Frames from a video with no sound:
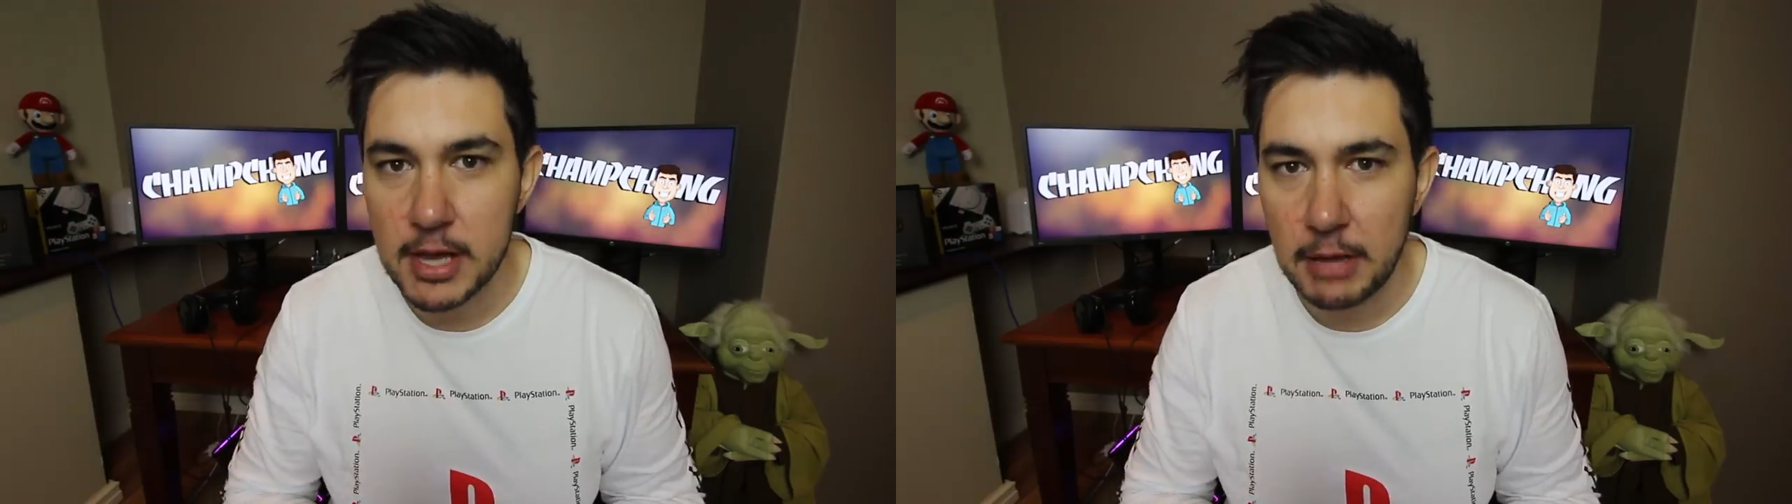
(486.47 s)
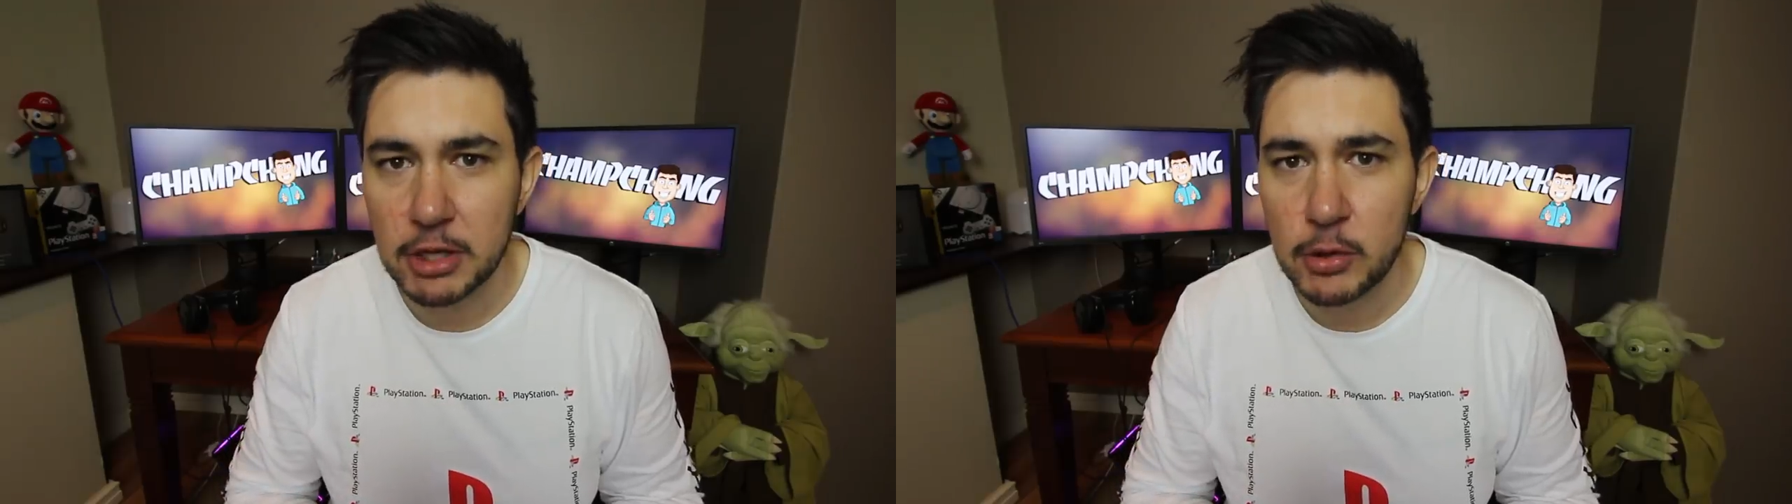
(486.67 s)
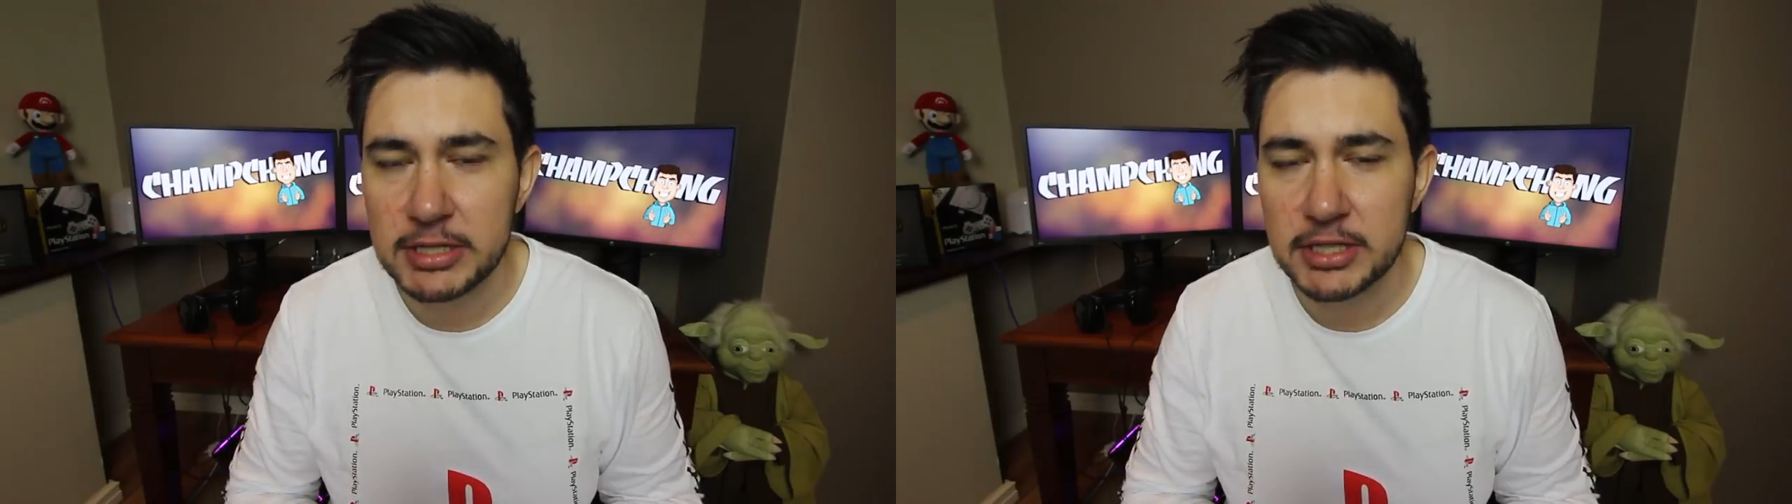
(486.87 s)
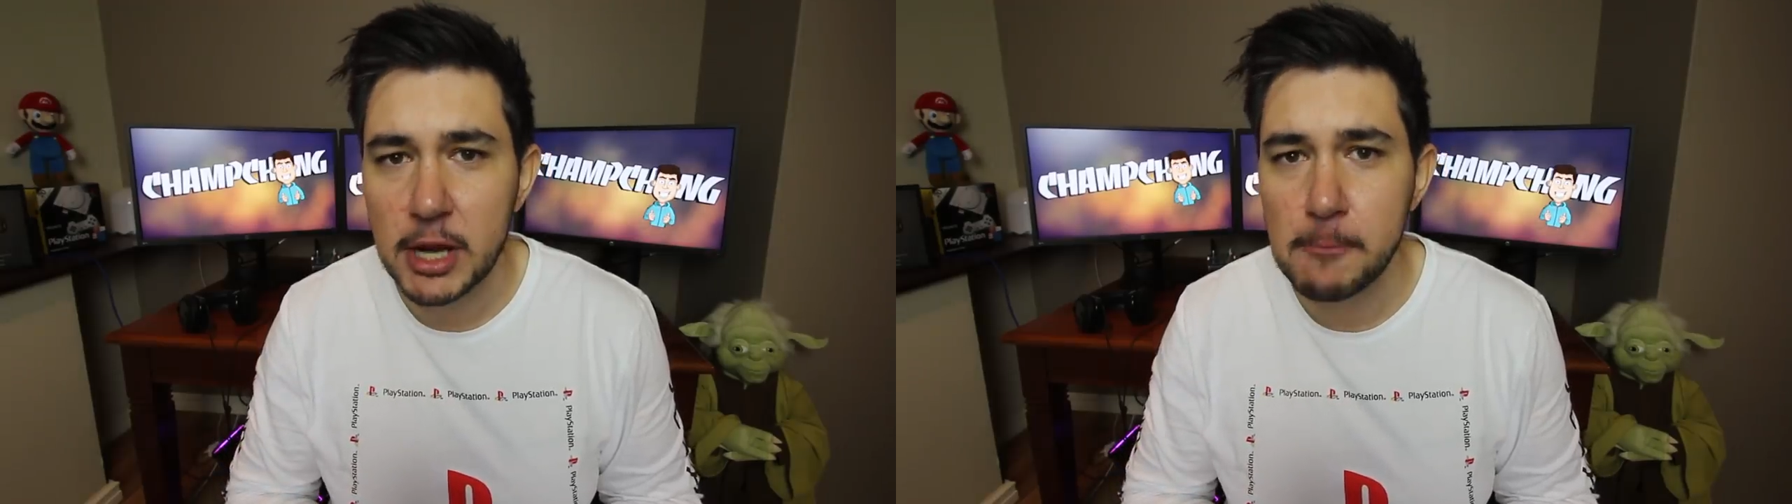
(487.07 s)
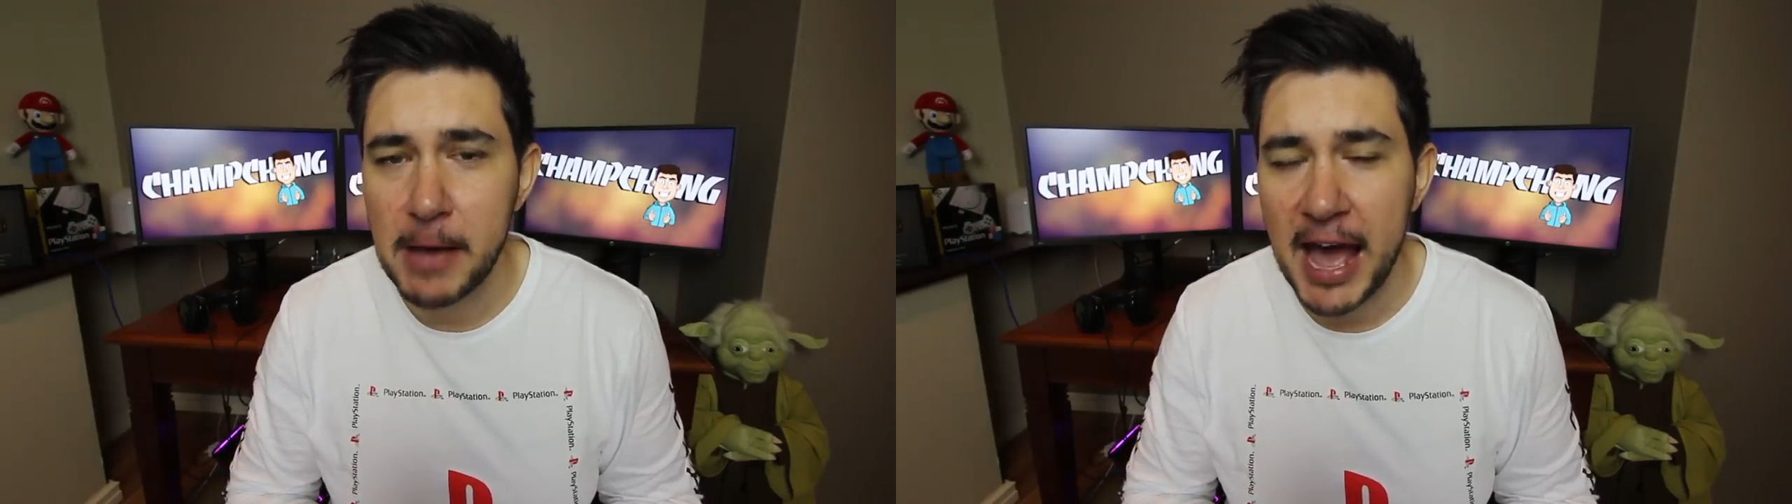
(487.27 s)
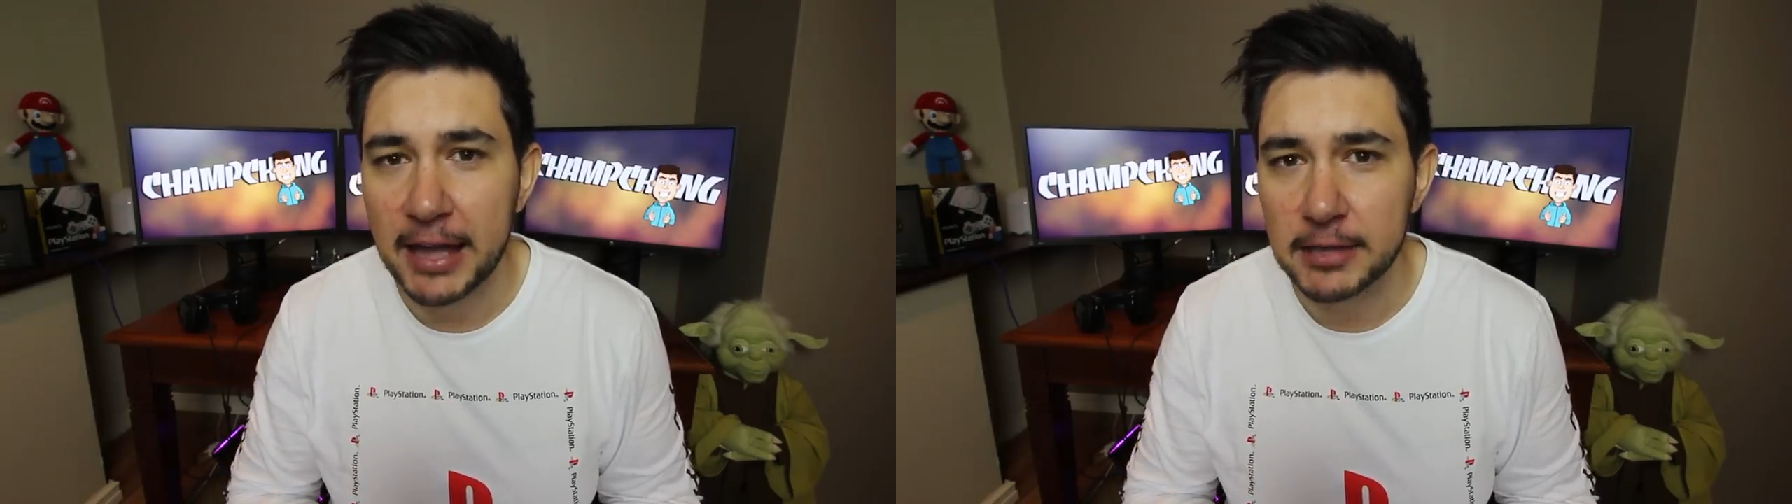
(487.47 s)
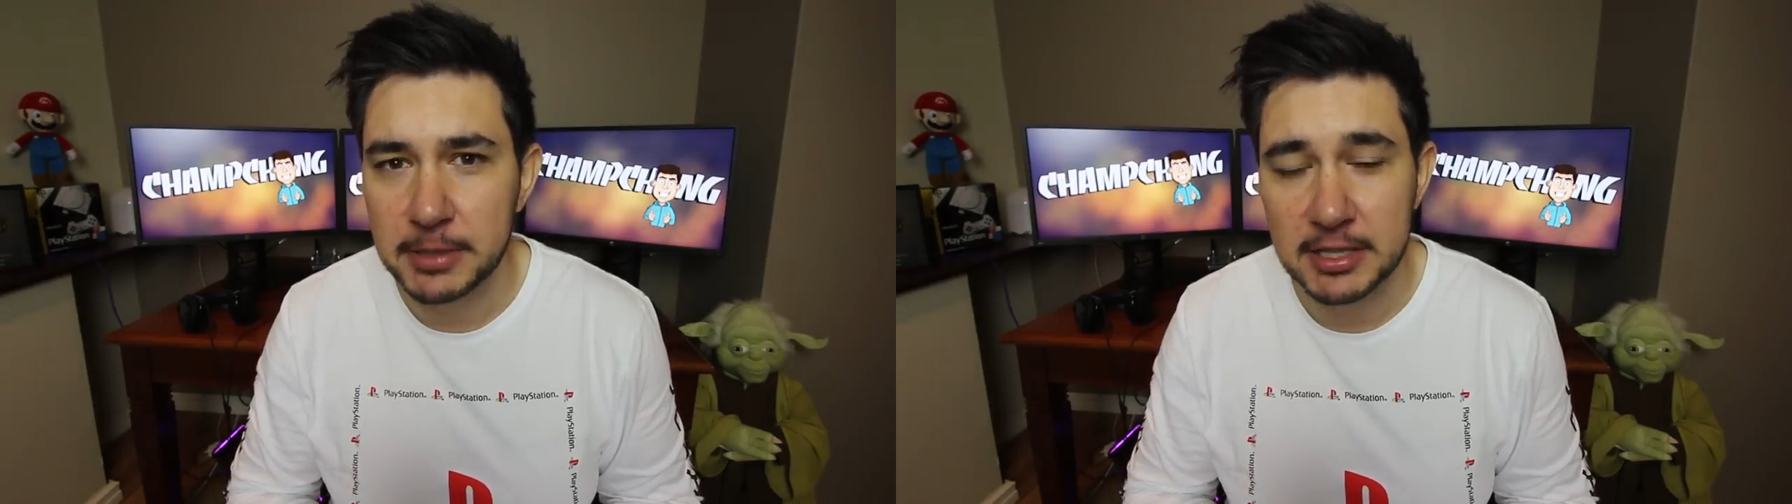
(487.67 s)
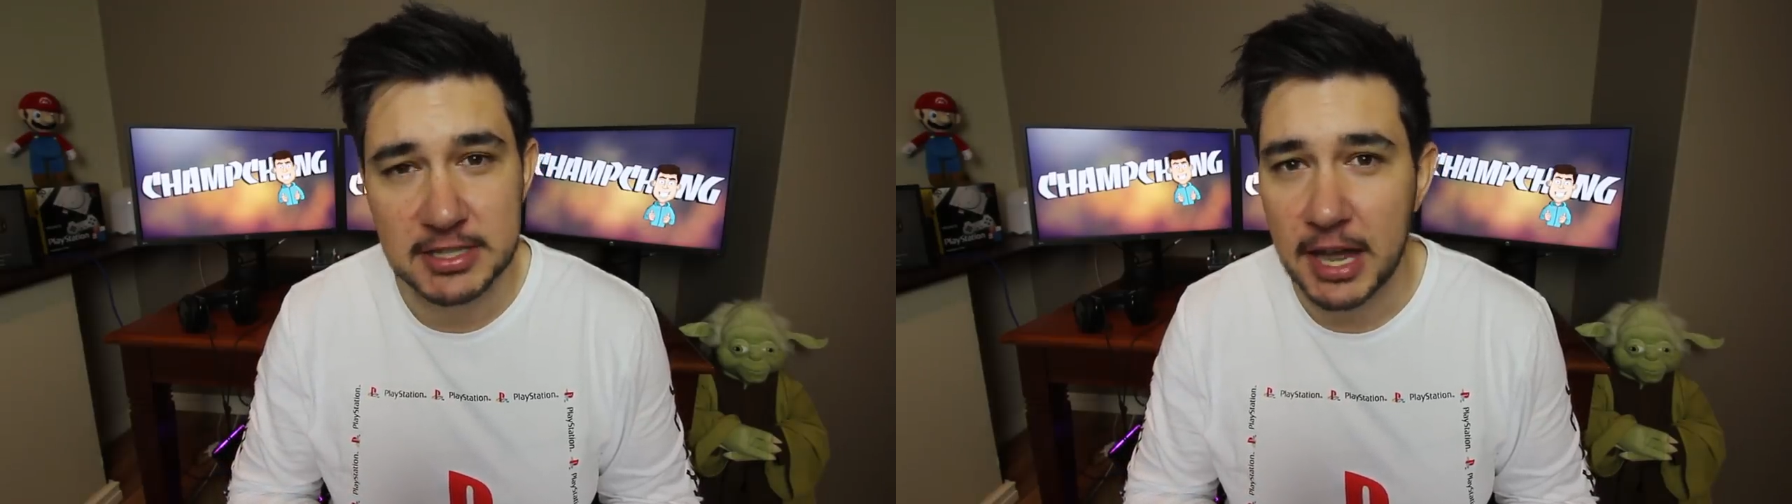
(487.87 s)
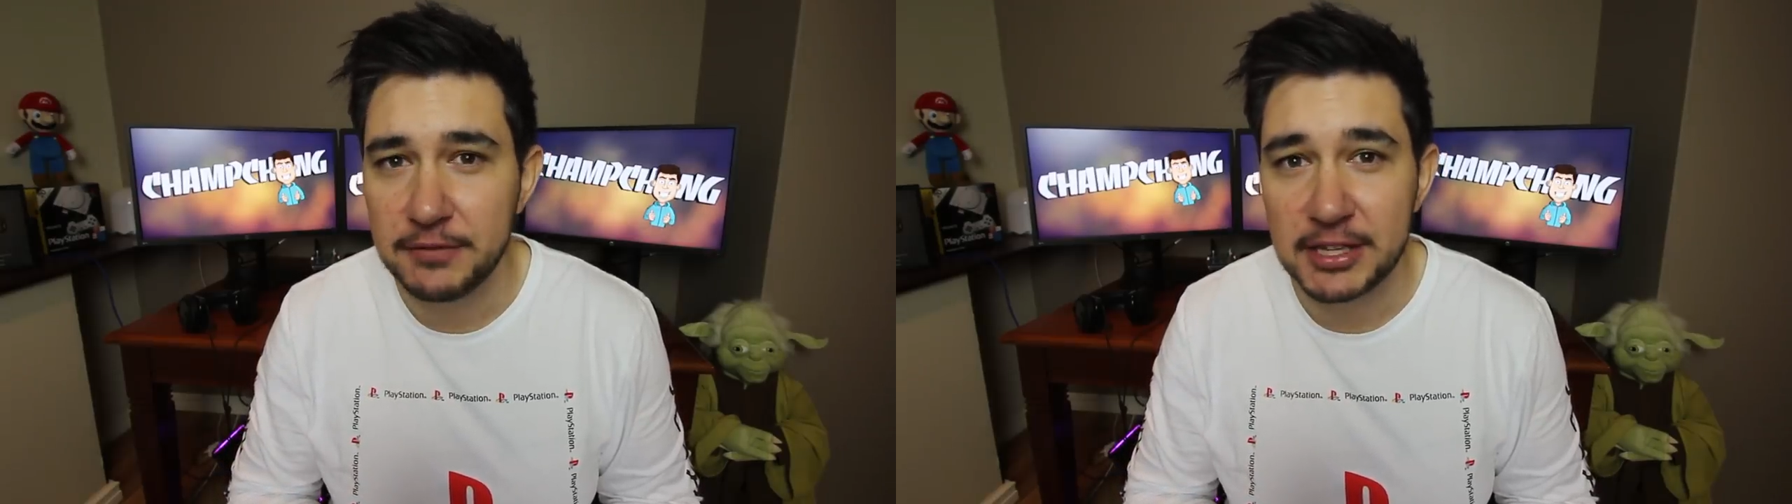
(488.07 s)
I'm going to go pack because I have